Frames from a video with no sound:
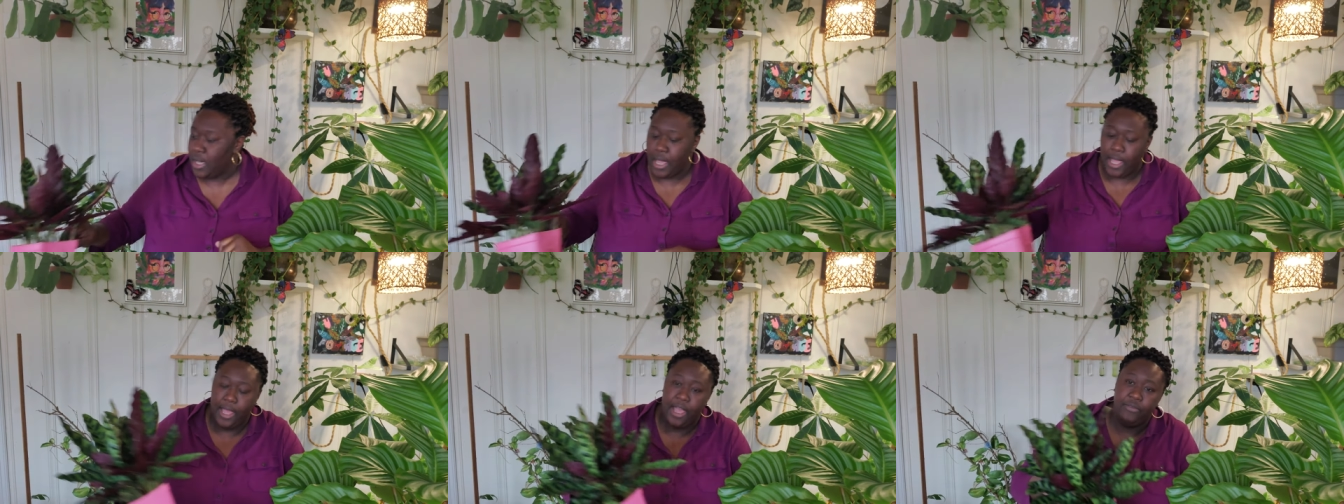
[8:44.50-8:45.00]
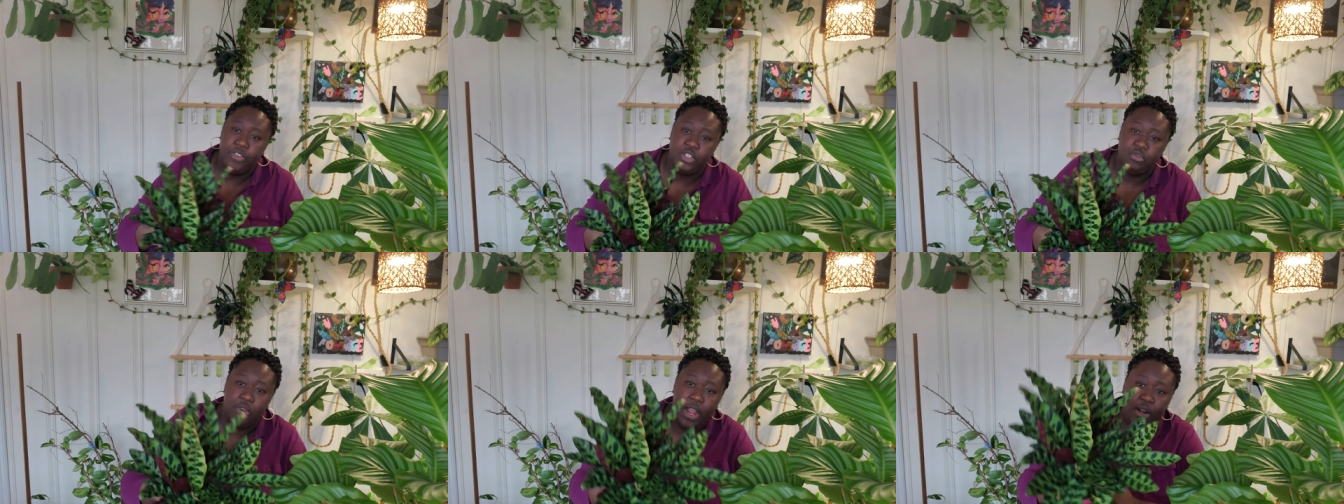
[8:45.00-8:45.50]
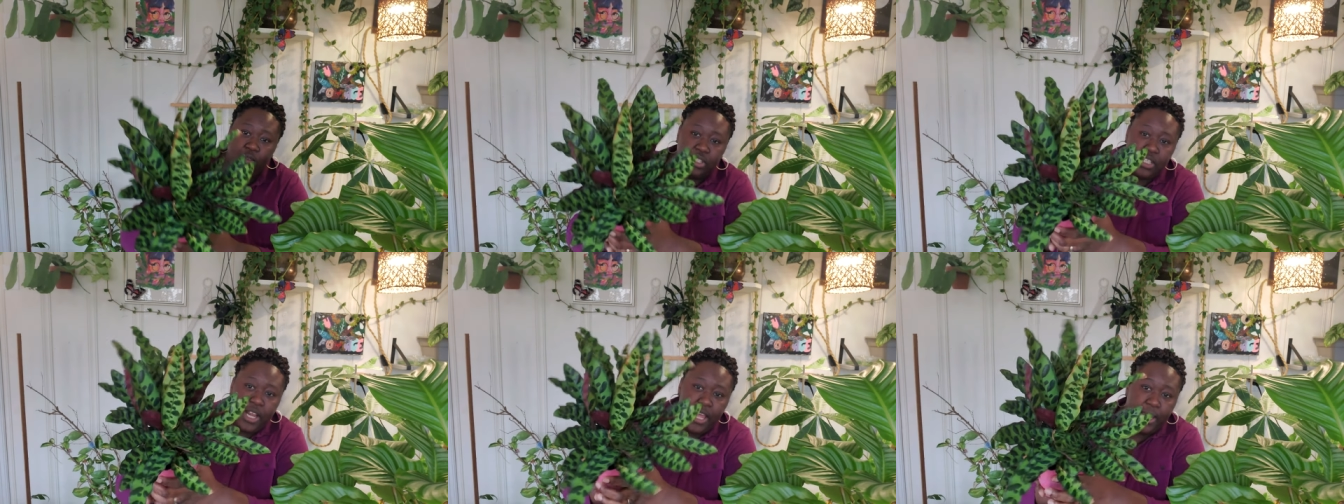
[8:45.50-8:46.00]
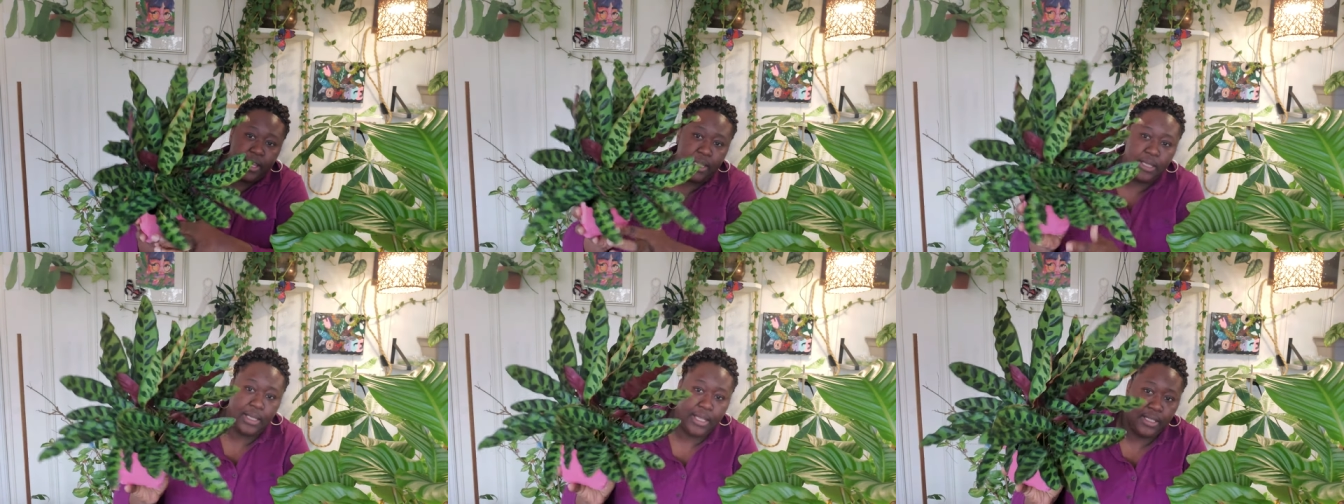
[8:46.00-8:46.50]
I have this rattlesnake
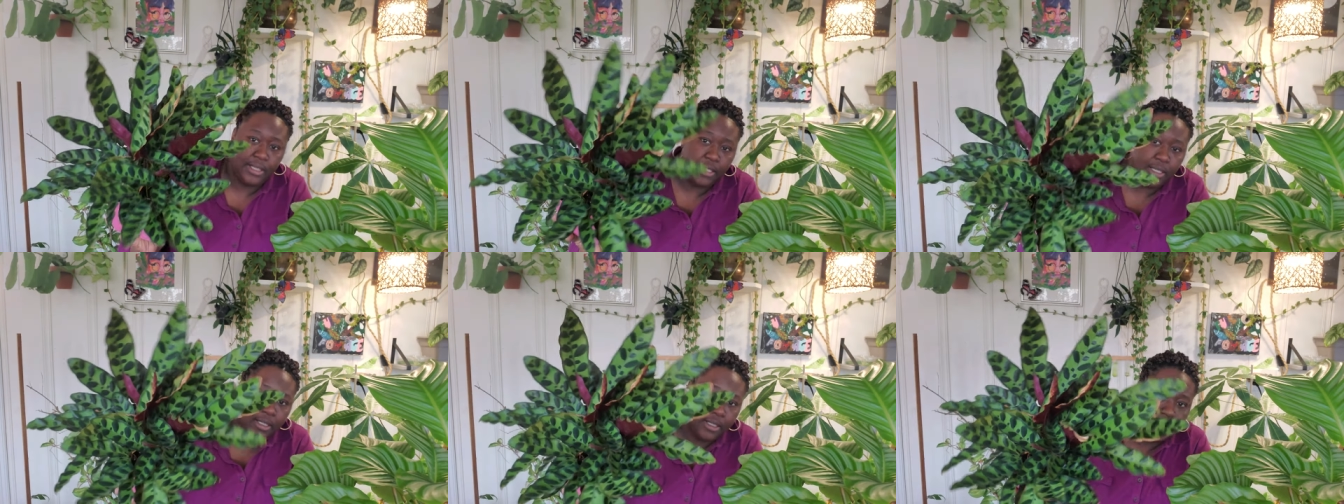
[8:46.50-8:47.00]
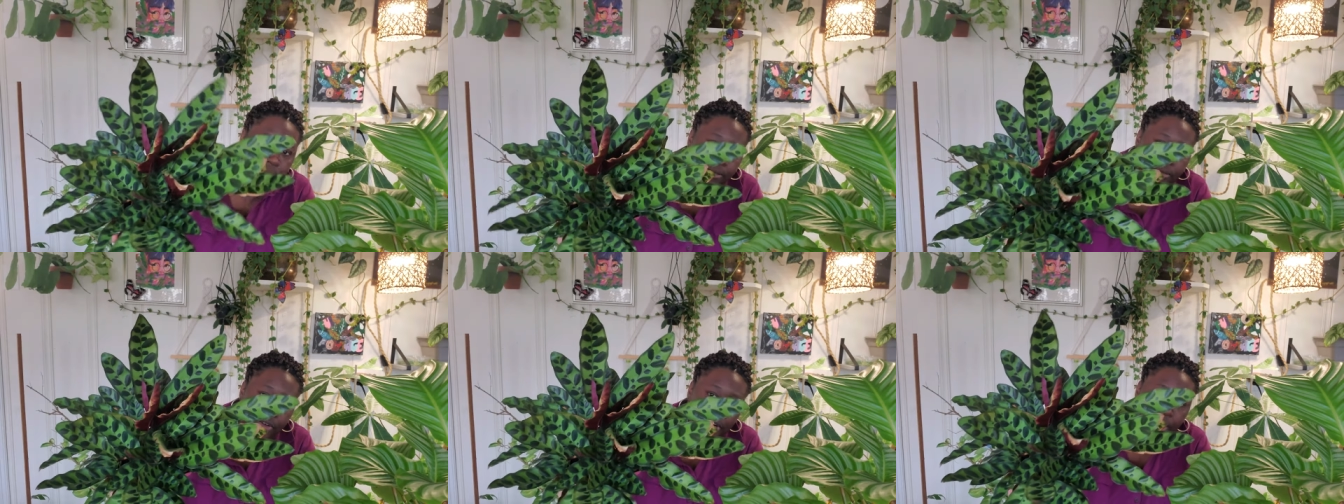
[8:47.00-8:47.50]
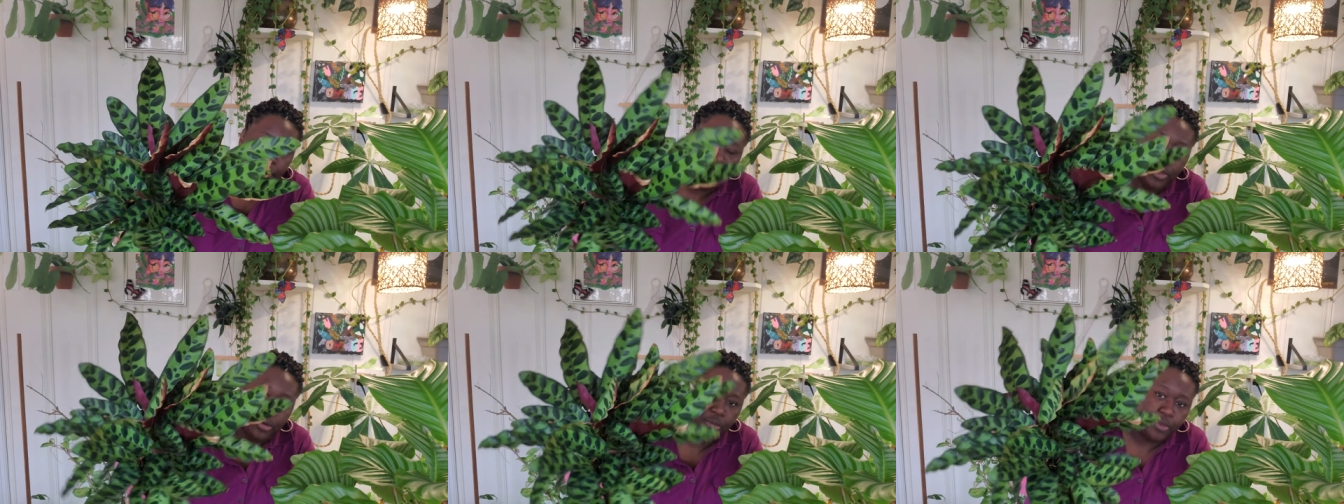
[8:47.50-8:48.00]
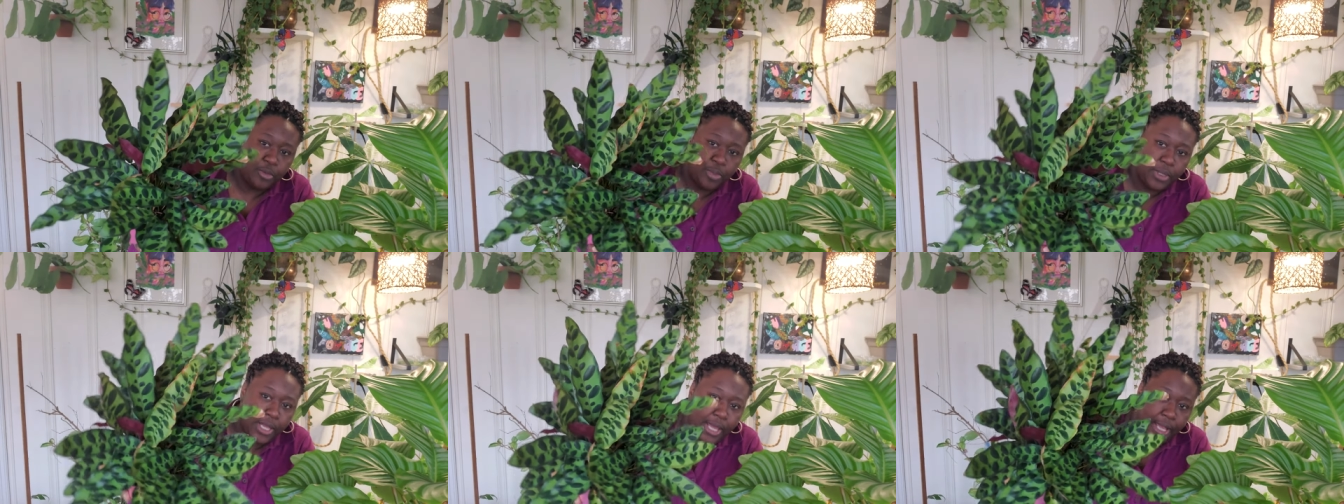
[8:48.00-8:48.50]
calathea, very beautiful
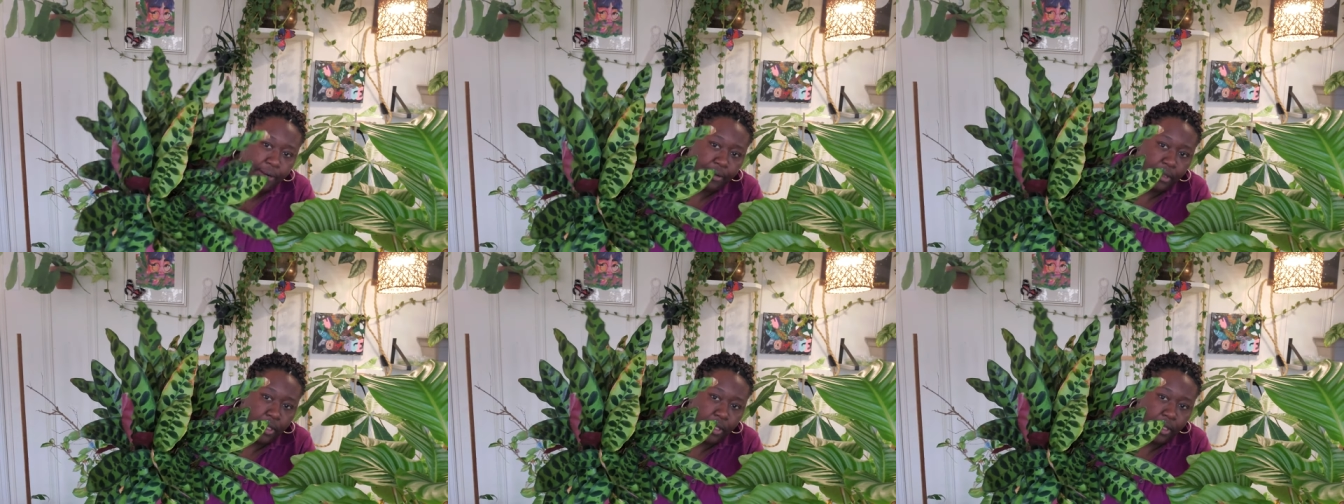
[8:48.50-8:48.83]
plant.